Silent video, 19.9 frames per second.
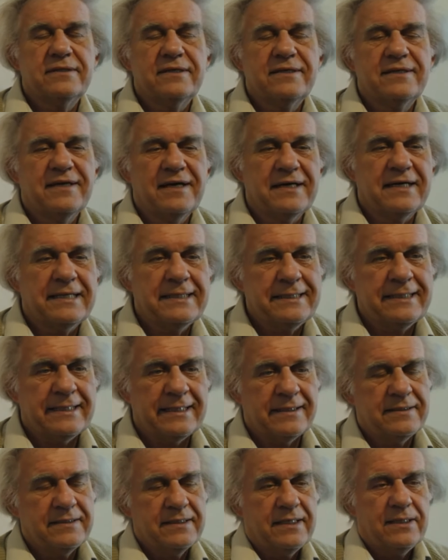Uh-huh.
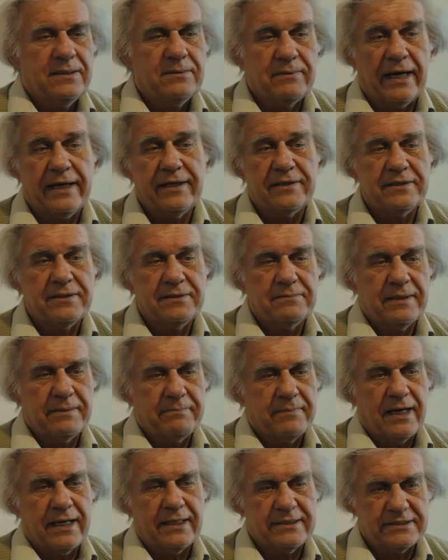Well, I don't know what
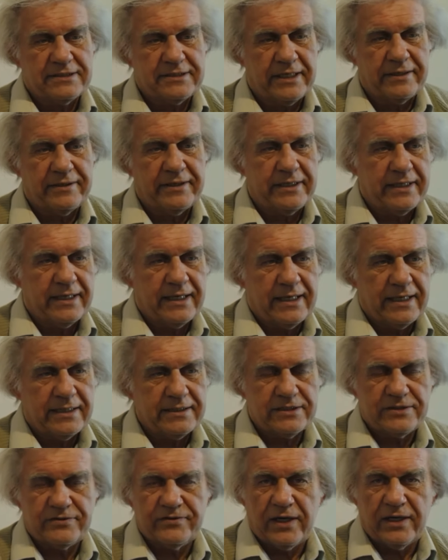monastery uh,
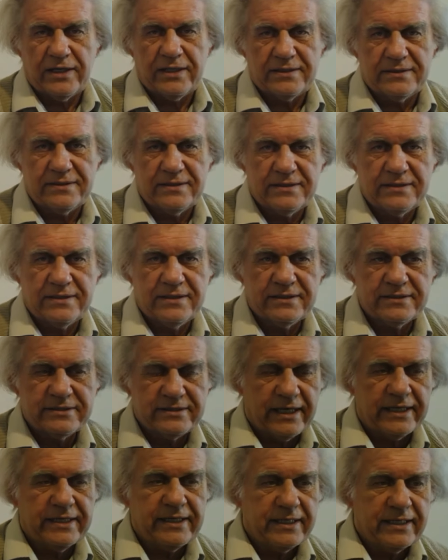this fall
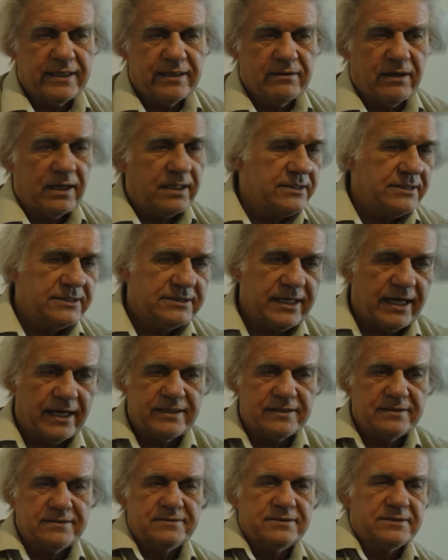studied in. All he's got
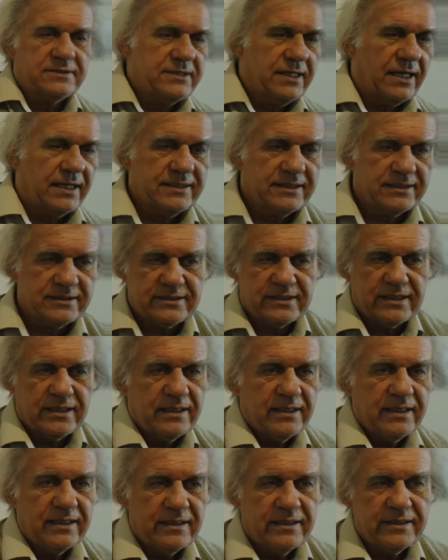to do is tell us,
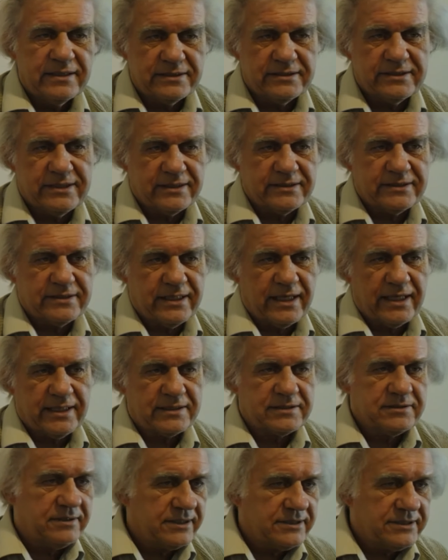he says uh,
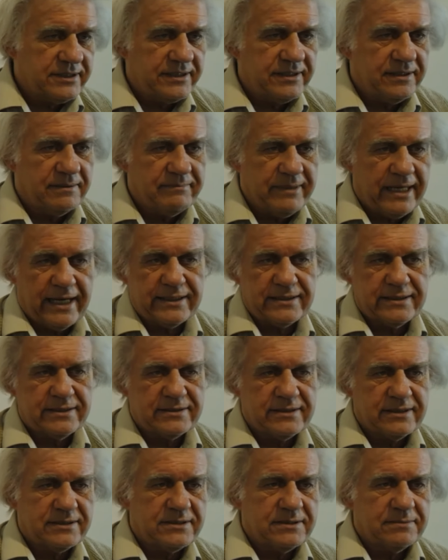electricity or
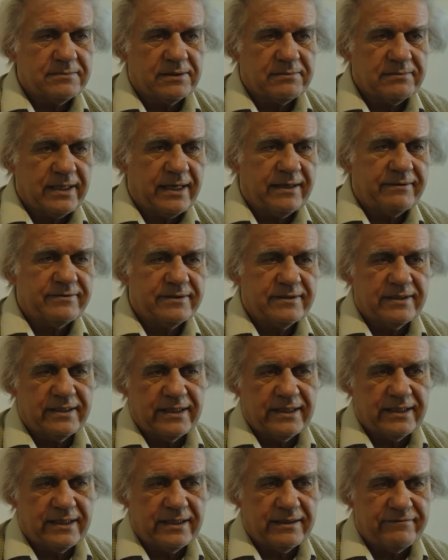magnetism or whatever
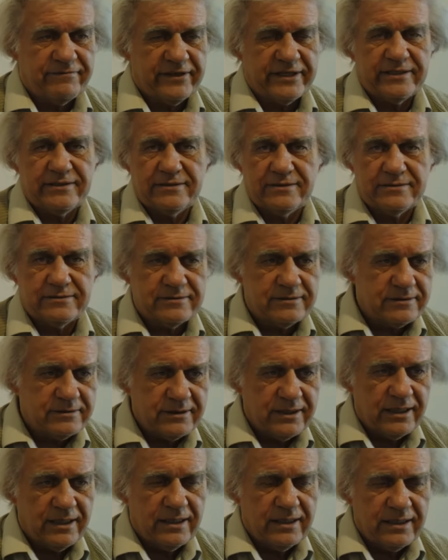uh, fields
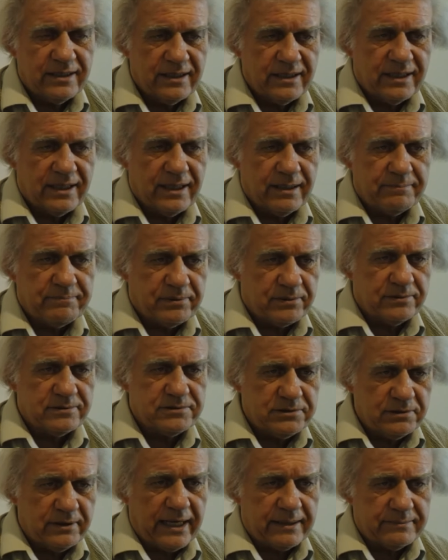uh, pull
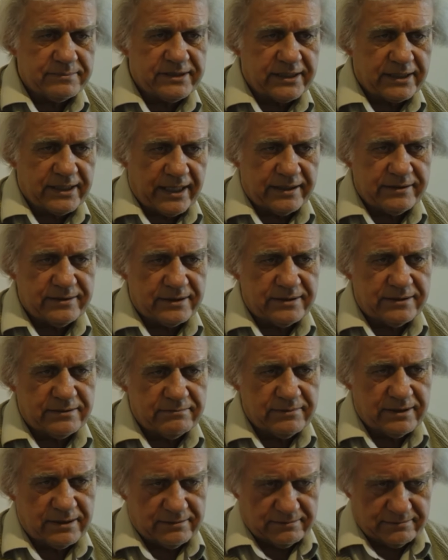two atoms together.
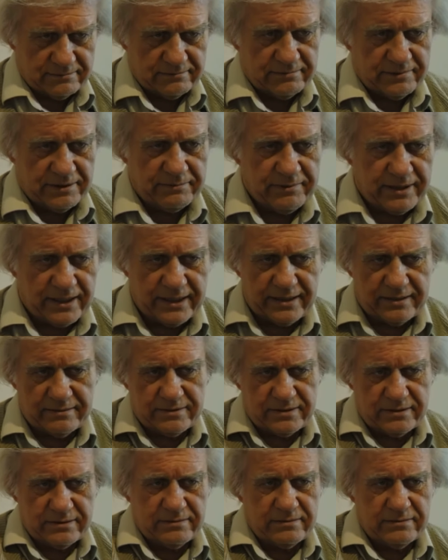Well, we want
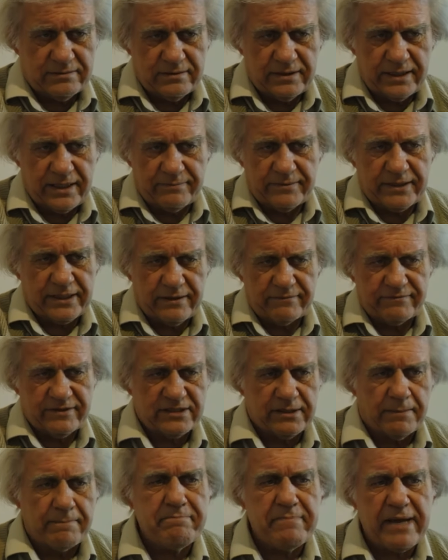him to give us
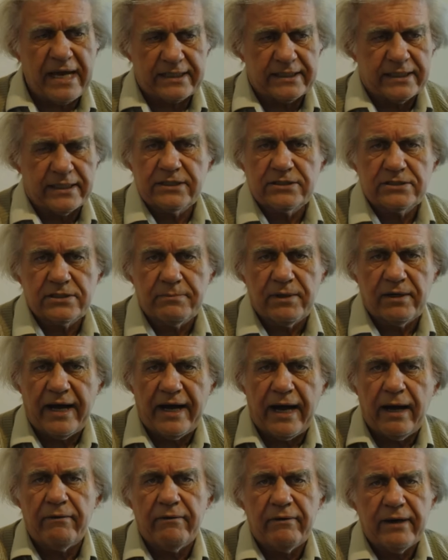a mechanism of
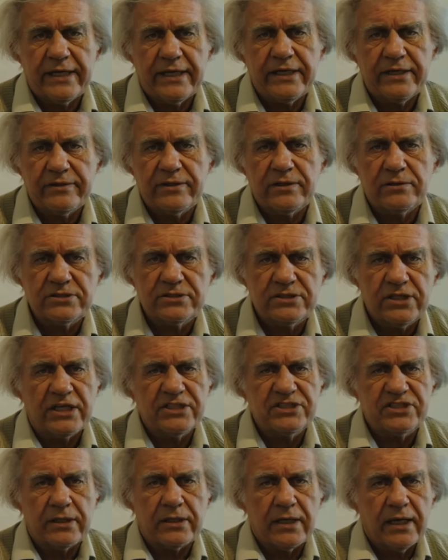how any of those
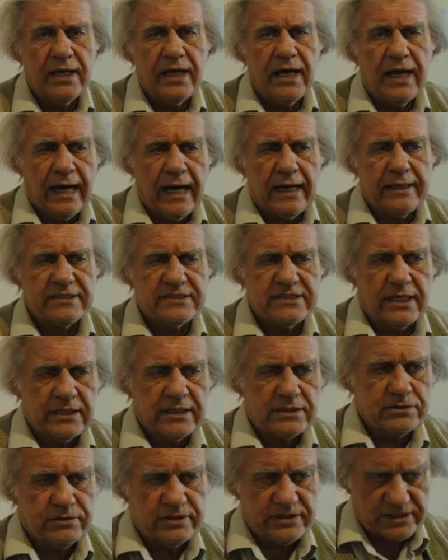does it. How does
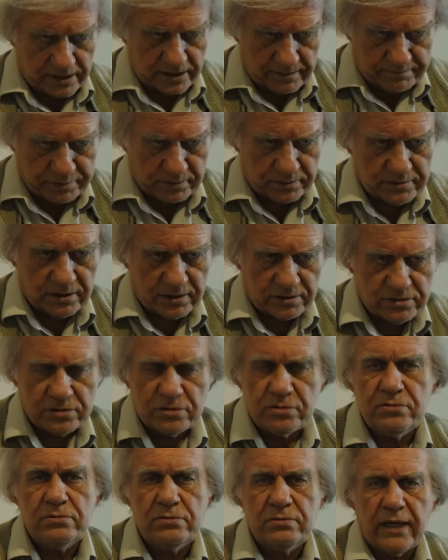electricity pull those
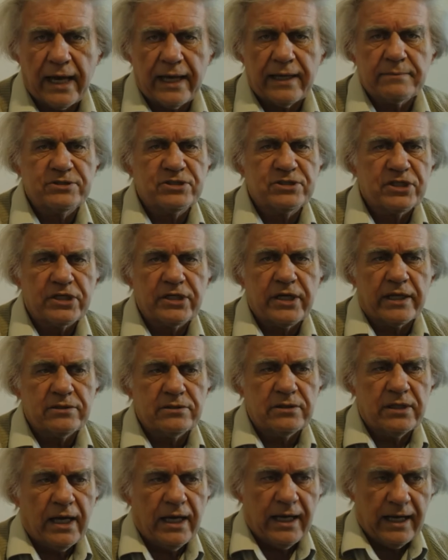two atoms
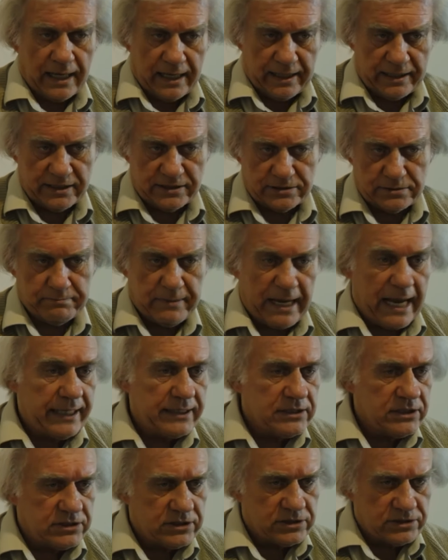together? How does
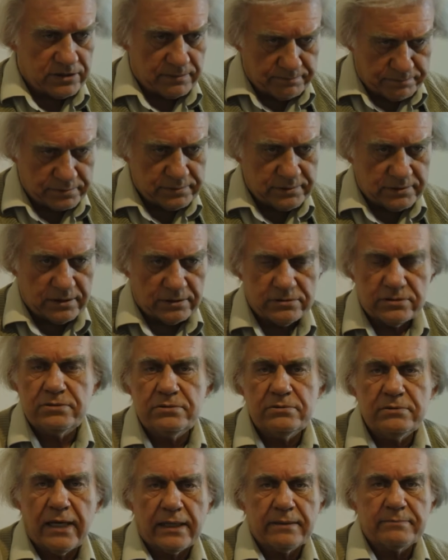magnetism pull those
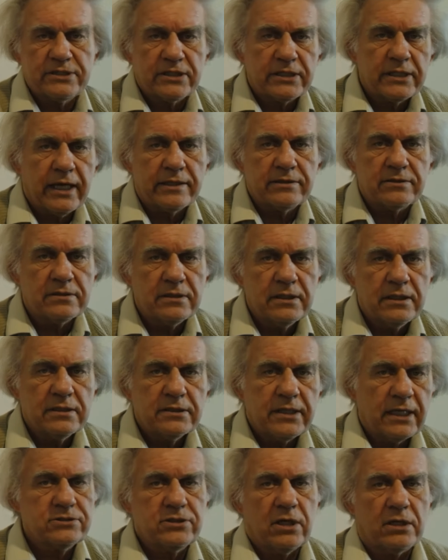two atoms together?
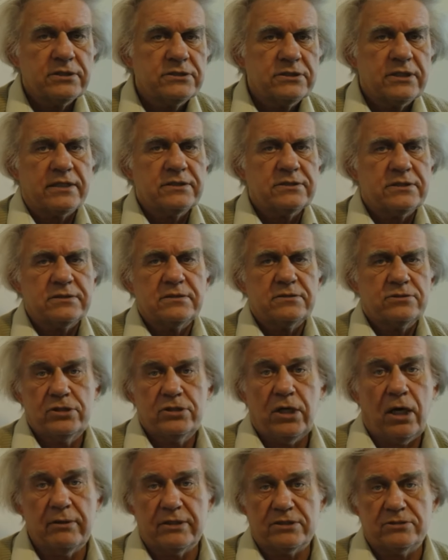That's all he gets is
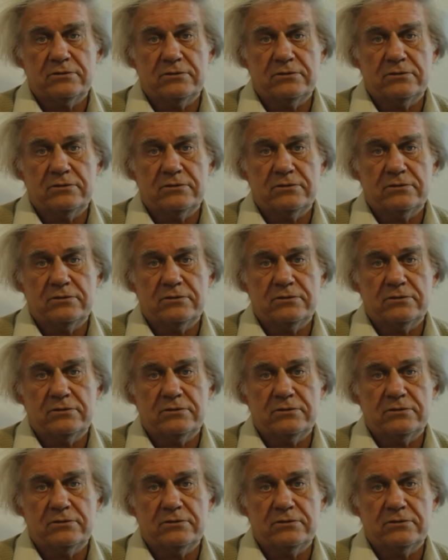show us.